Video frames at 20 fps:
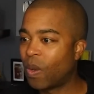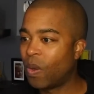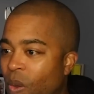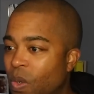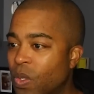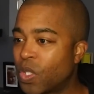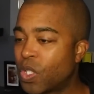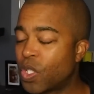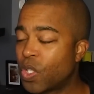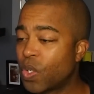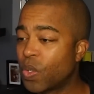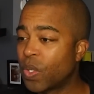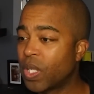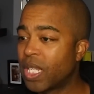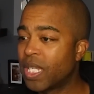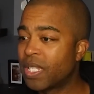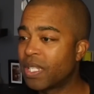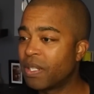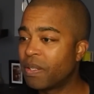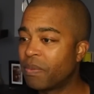Oh shoot,
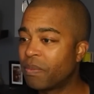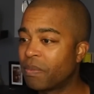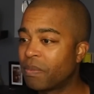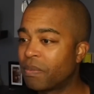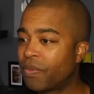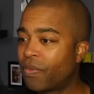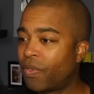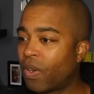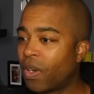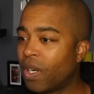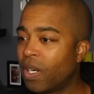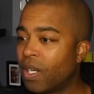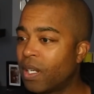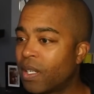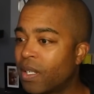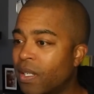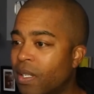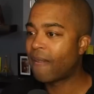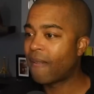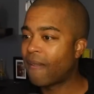he's gonna
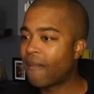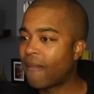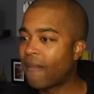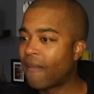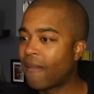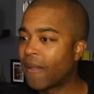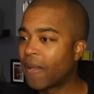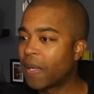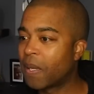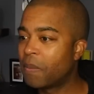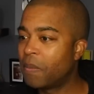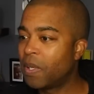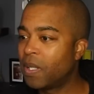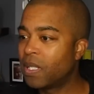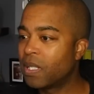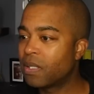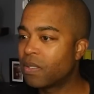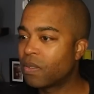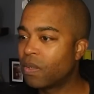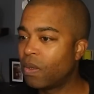fart. Come on,
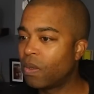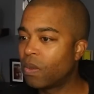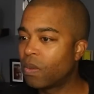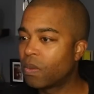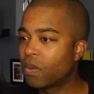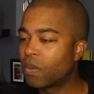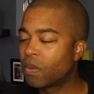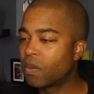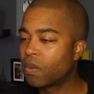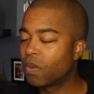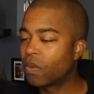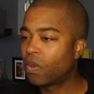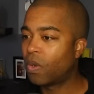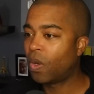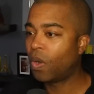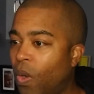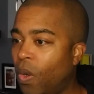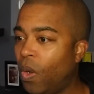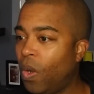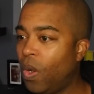let's go.
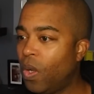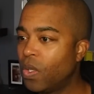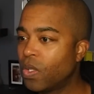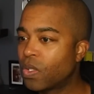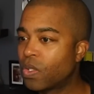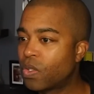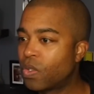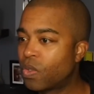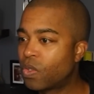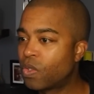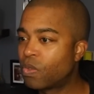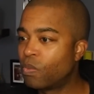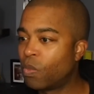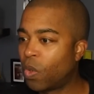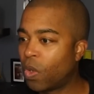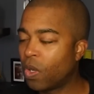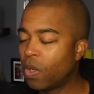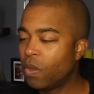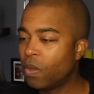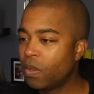Oh,
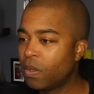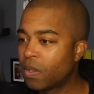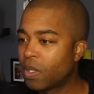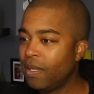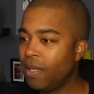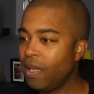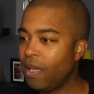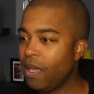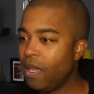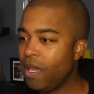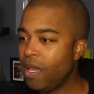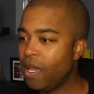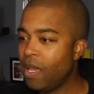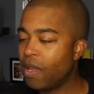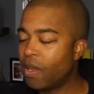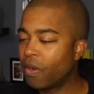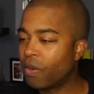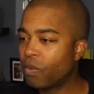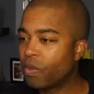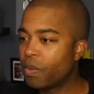s'more.
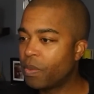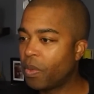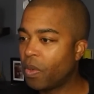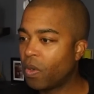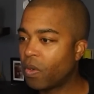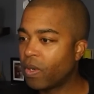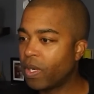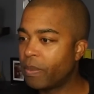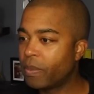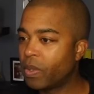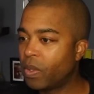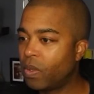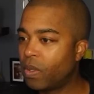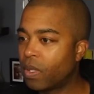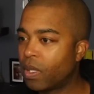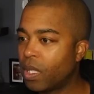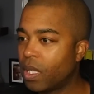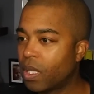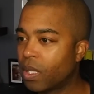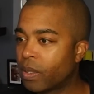Yeah, reprogram the whole
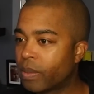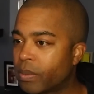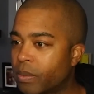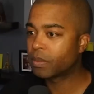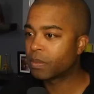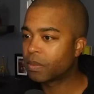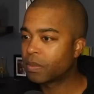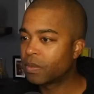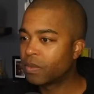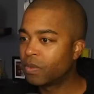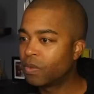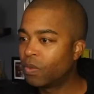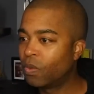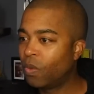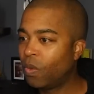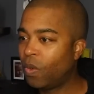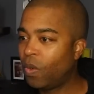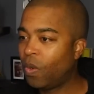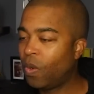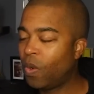thing.
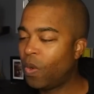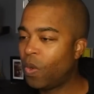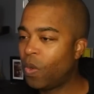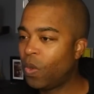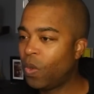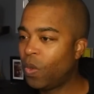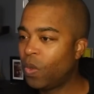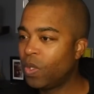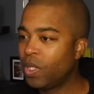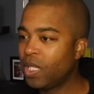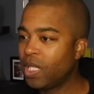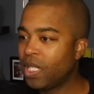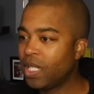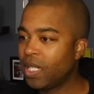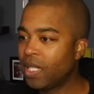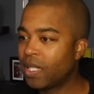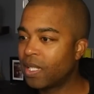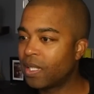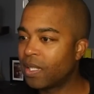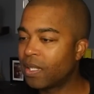
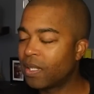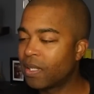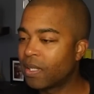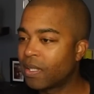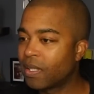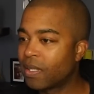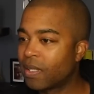Holy.